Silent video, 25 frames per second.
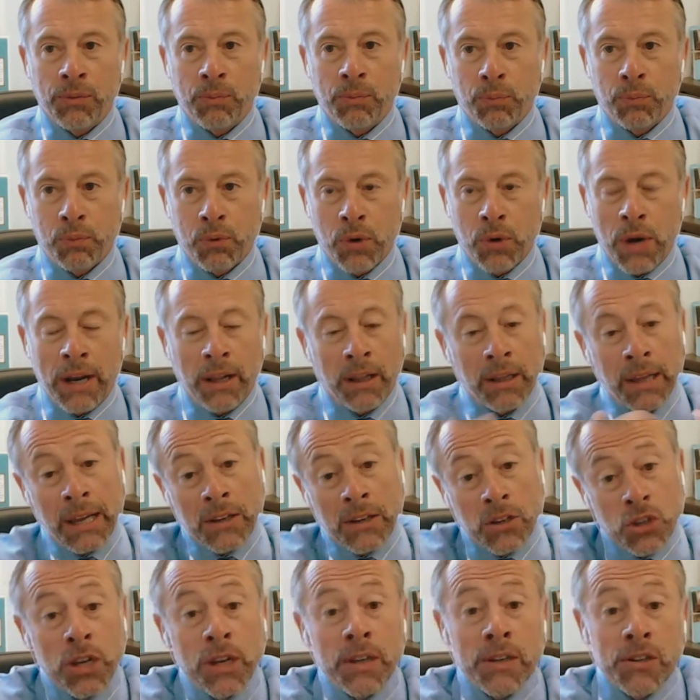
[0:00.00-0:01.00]

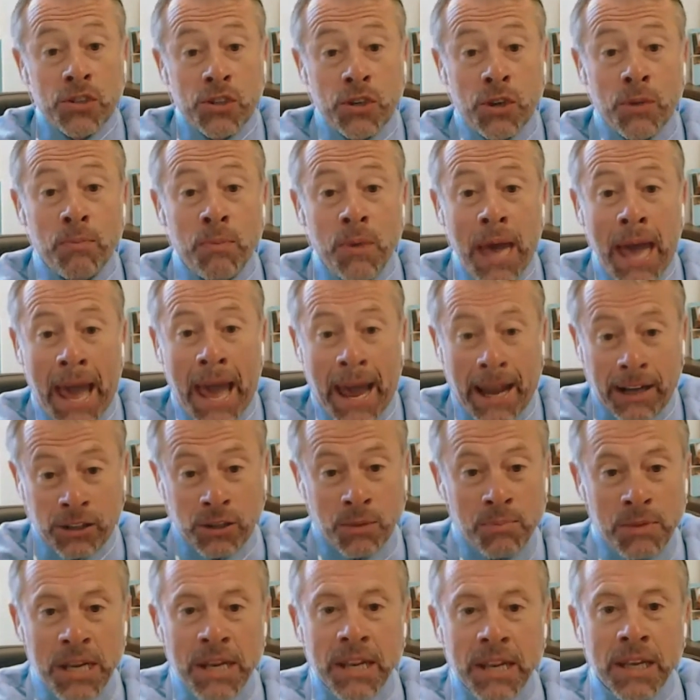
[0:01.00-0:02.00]
predilection is to act
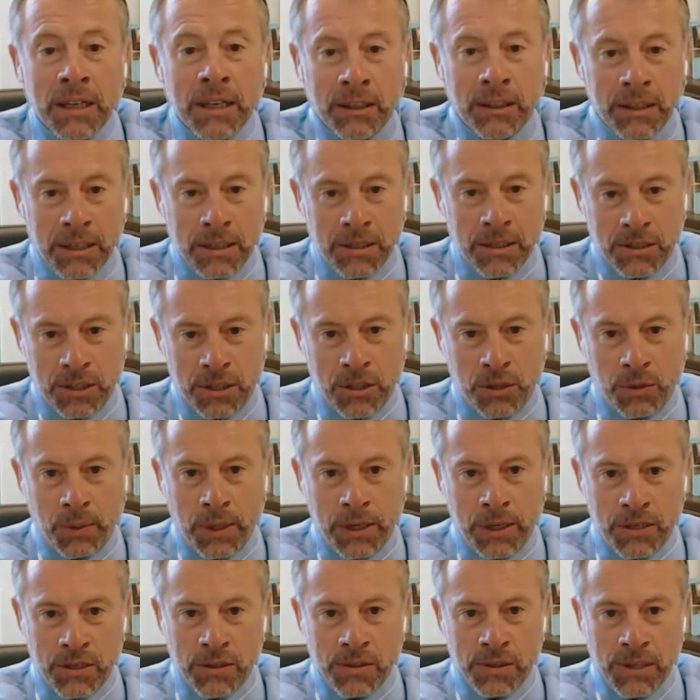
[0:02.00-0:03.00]
immediately in
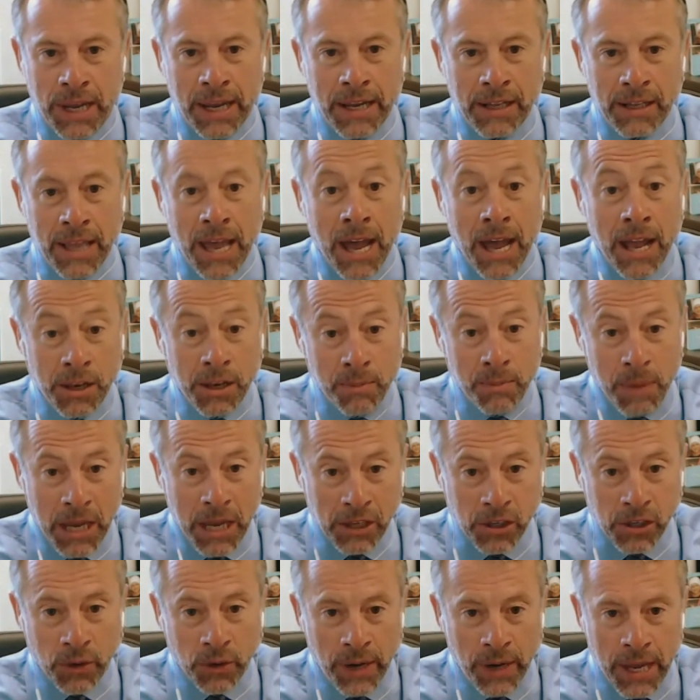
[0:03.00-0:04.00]
situations like that and to
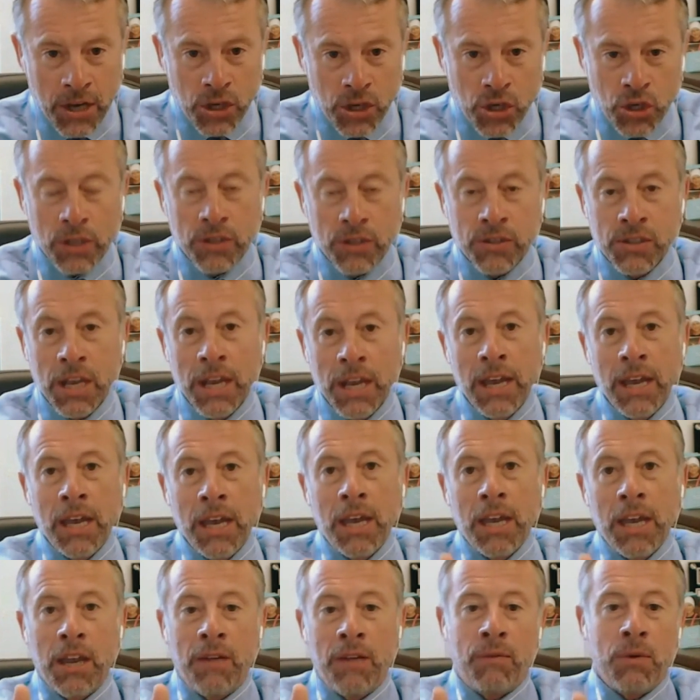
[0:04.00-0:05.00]
make donations.
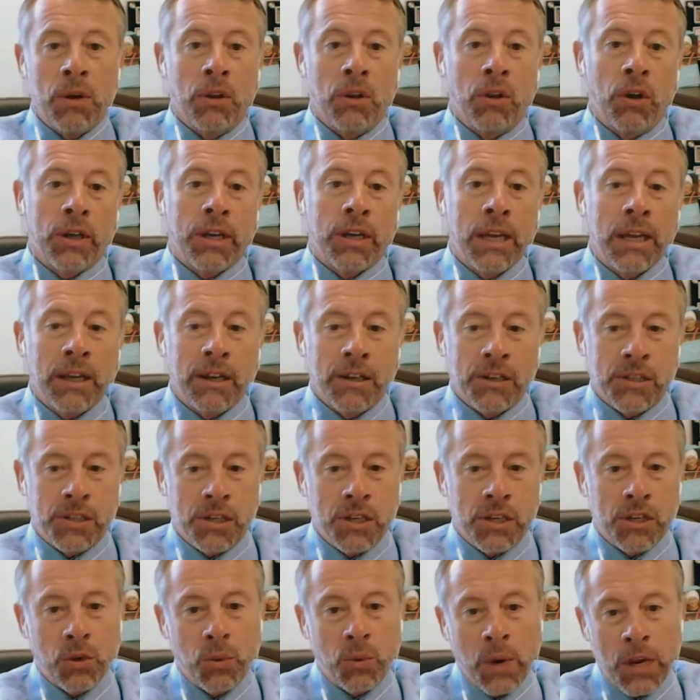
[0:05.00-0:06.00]
If you're looking at a
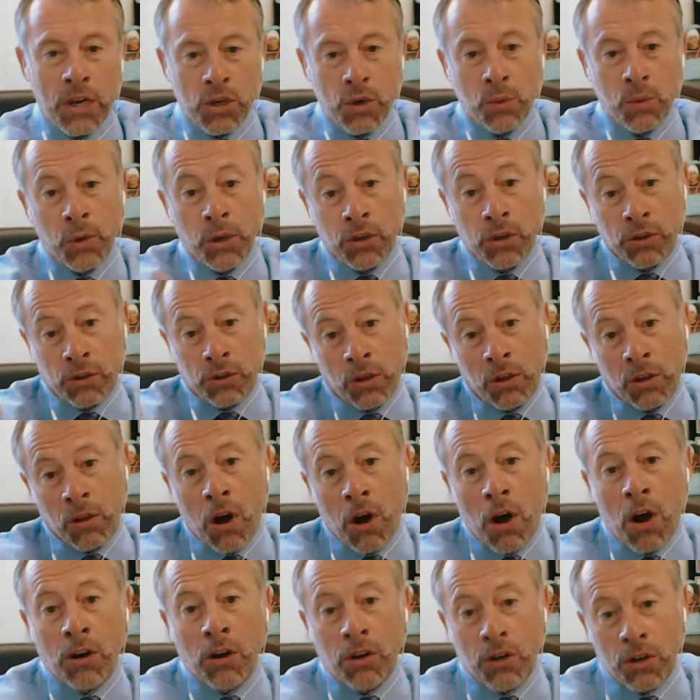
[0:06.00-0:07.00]
situation where there's a
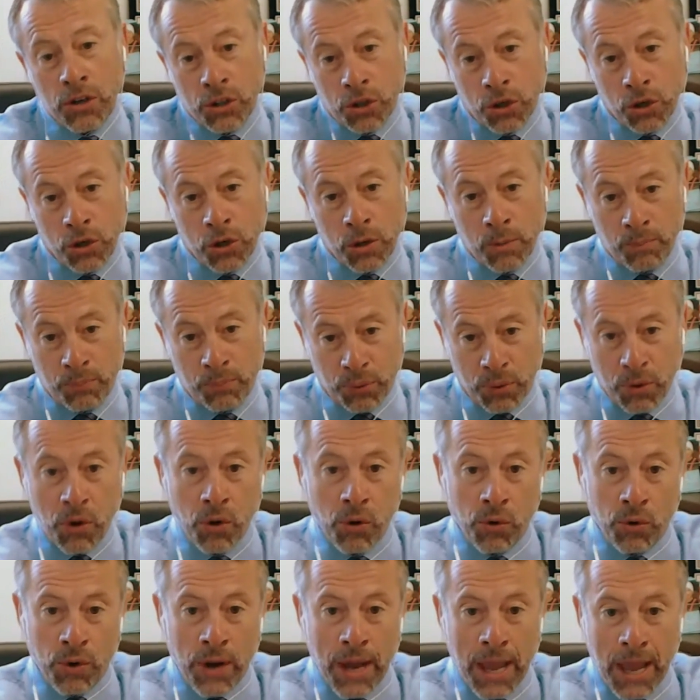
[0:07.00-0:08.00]
longer-term
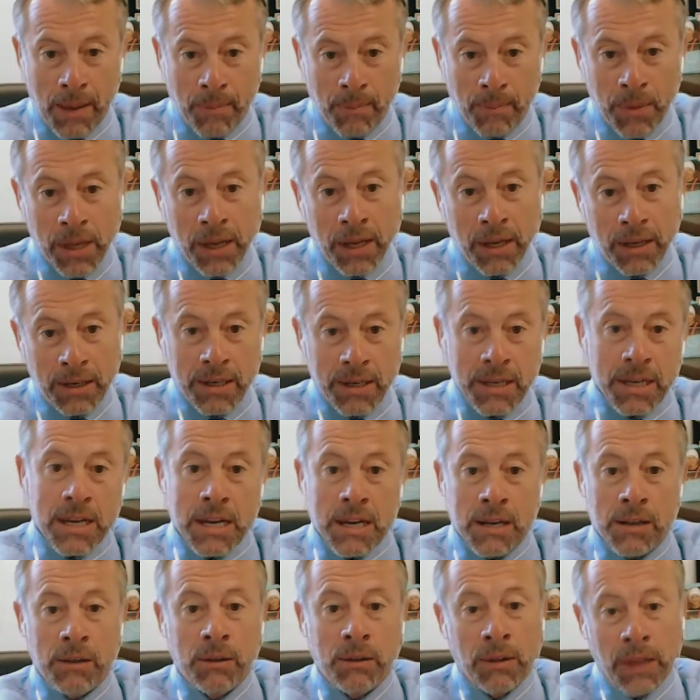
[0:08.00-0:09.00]
program
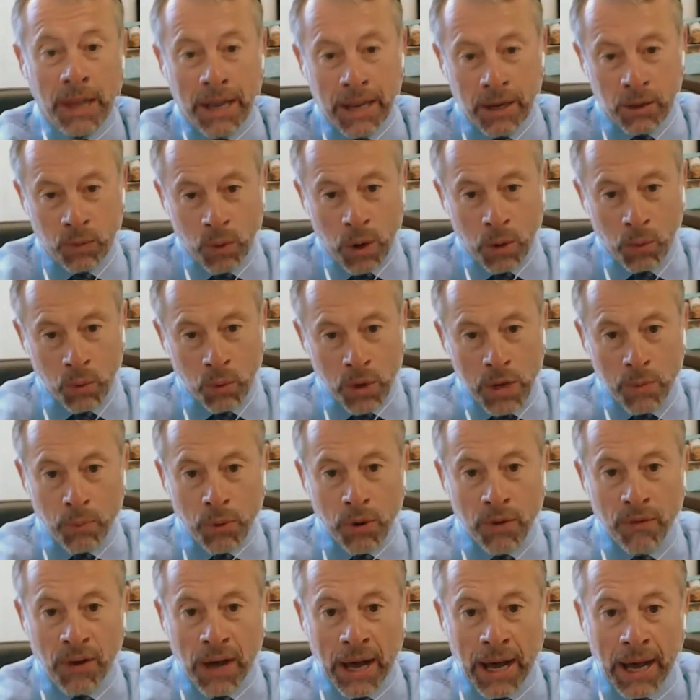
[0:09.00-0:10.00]
need like what we
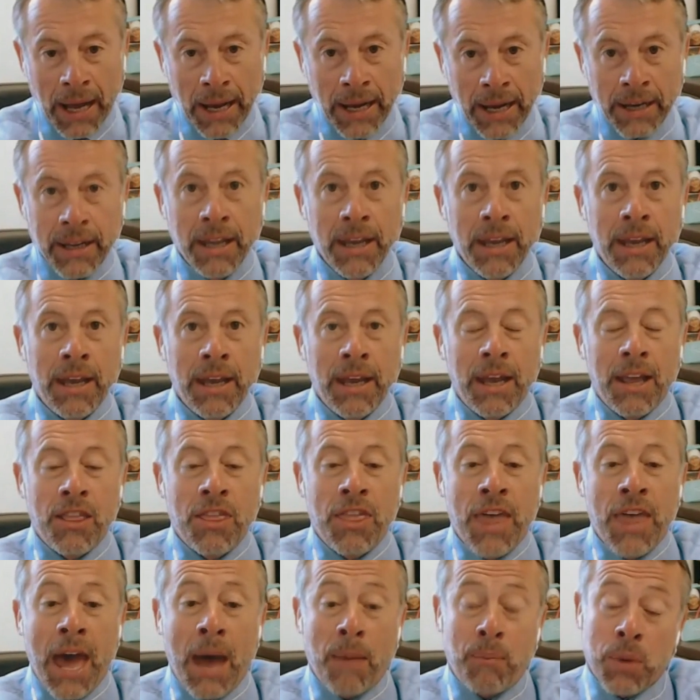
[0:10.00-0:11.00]
provide,
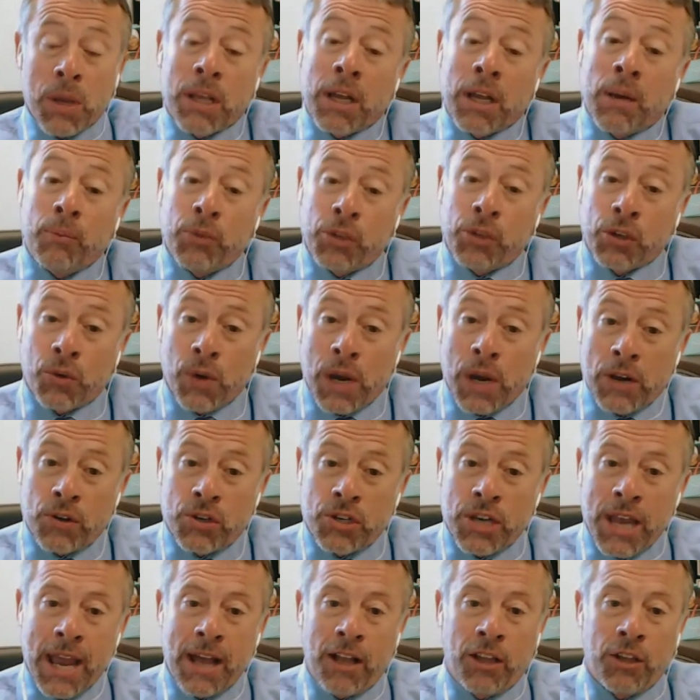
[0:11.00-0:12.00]
that becomes a greater
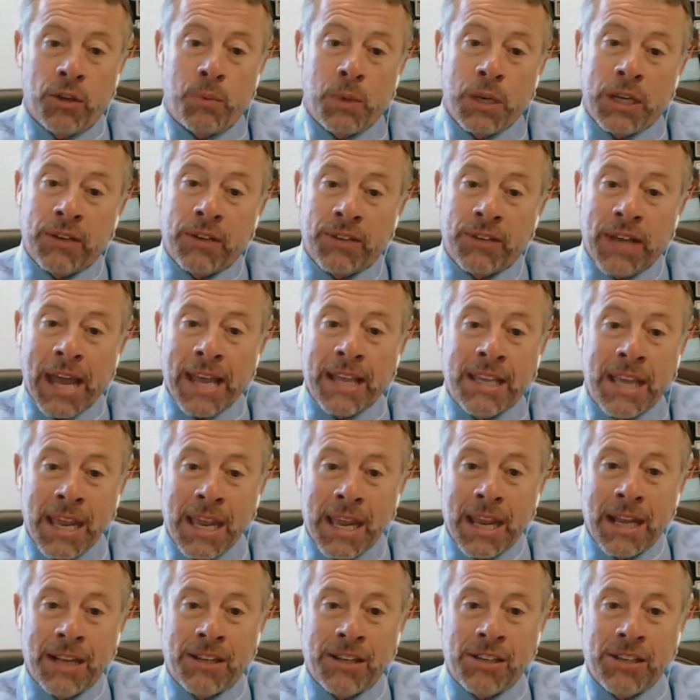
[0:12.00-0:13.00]
challenge because I
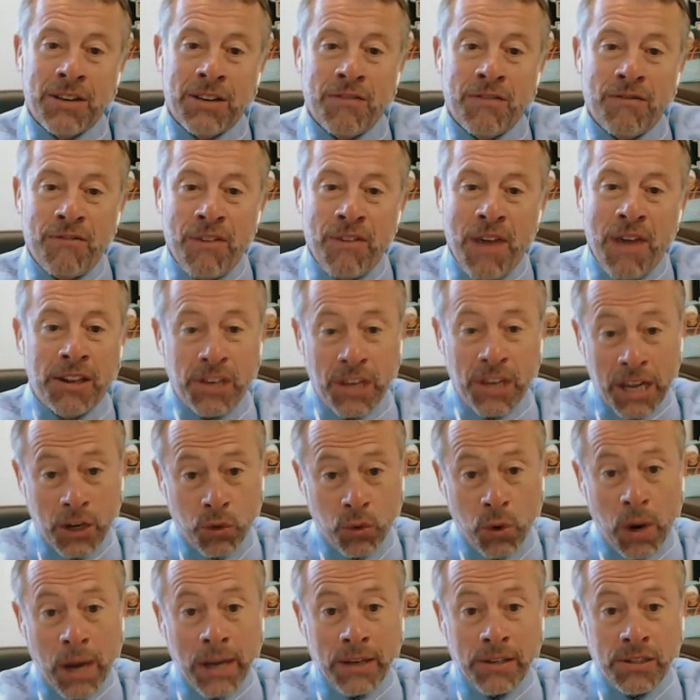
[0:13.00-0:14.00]
can't invent a
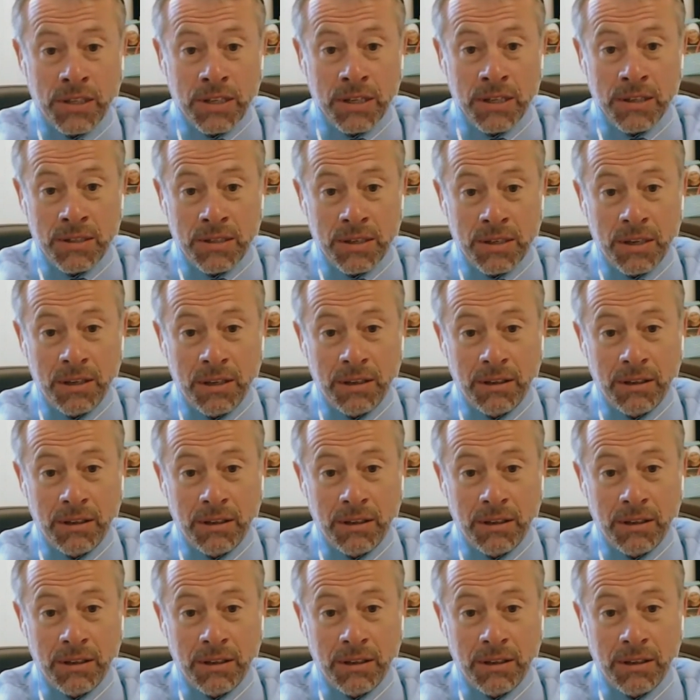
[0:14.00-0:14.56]
crisis,